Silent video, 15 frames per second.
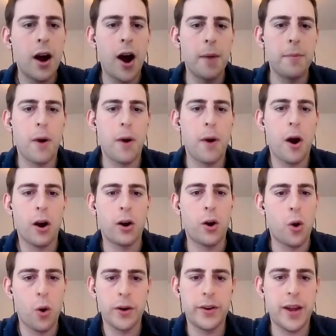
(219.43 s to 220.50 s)
Um, our
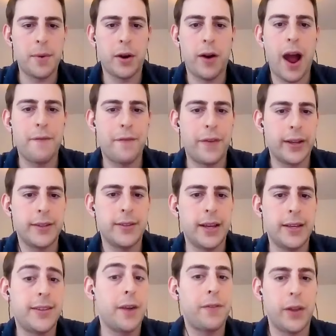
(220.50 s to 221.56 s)
core demographic is,
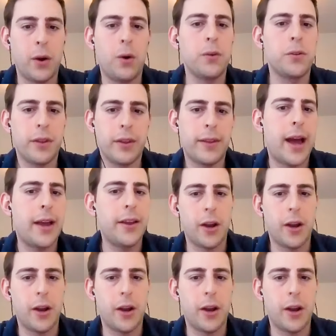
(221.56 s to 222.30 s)
is definitely older than that.